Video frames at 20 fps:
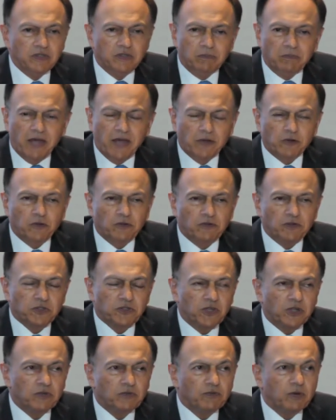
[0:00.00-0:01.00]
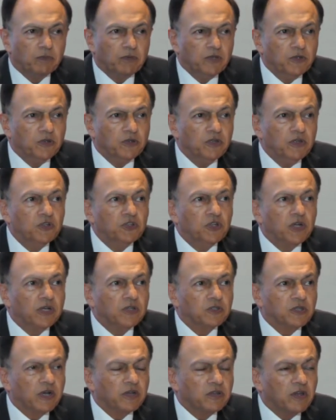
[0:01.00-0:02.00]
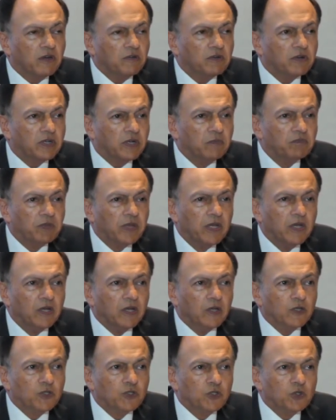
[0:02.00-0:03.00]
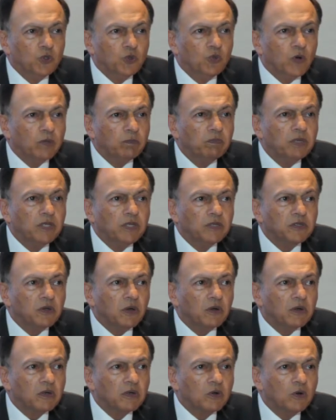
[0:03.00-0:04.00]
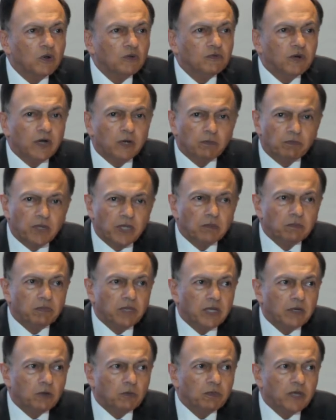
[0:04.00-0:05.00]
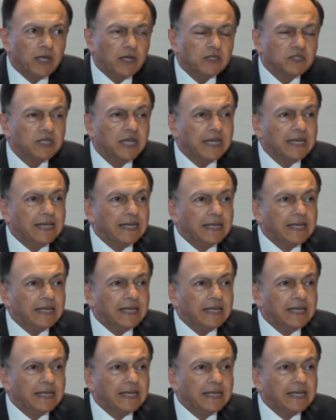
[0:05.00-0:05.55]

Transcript: demand all of a sudden from Indonesia and South Africa is two $1 billion coal-fired power plants